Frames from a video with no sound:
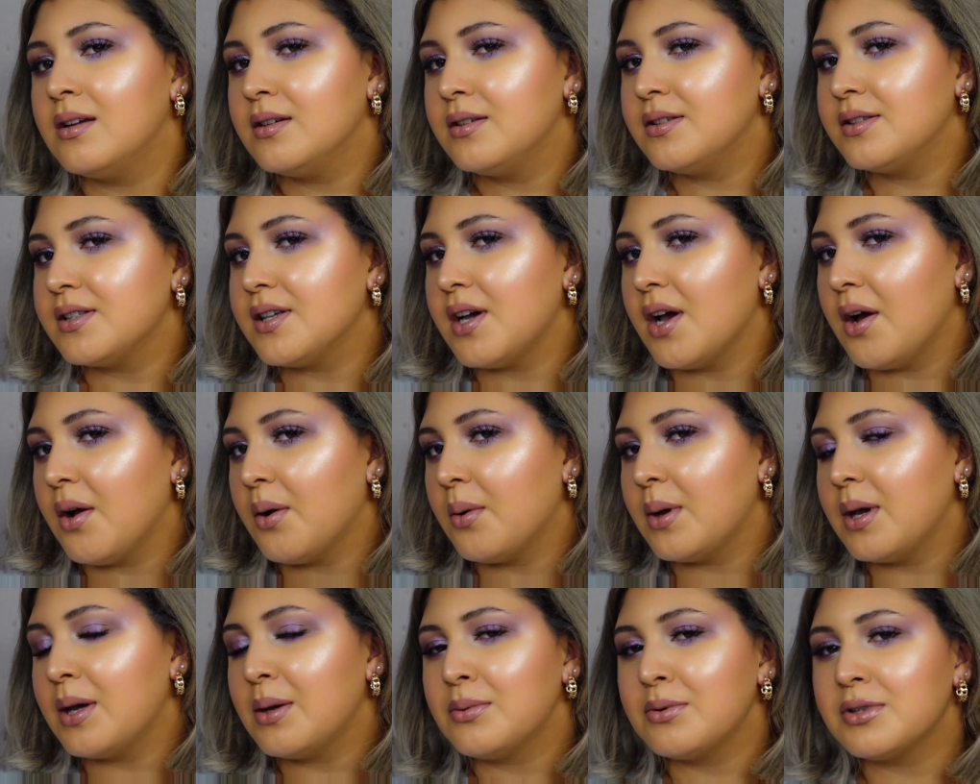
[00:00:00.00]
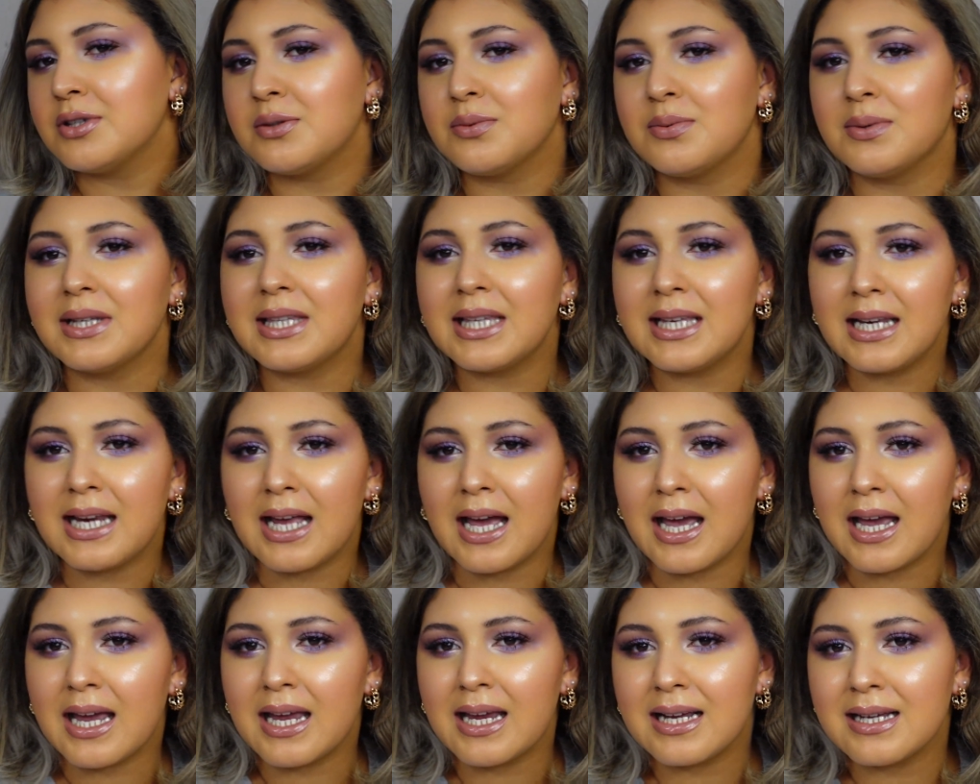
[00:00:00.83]
So it was really
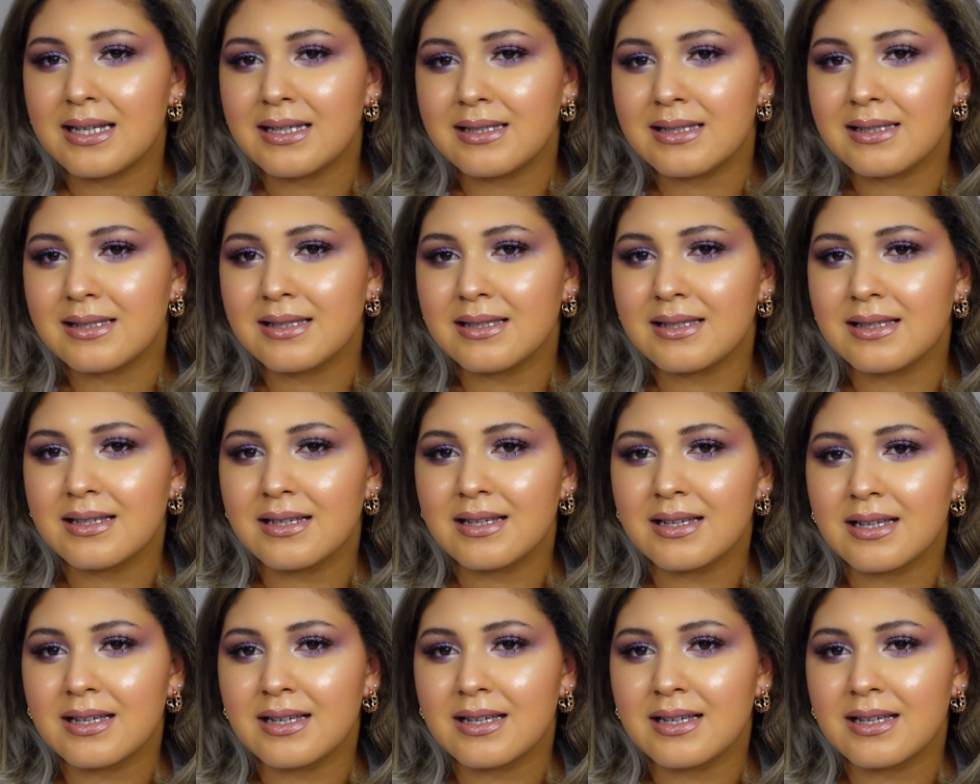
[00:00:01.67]
nice.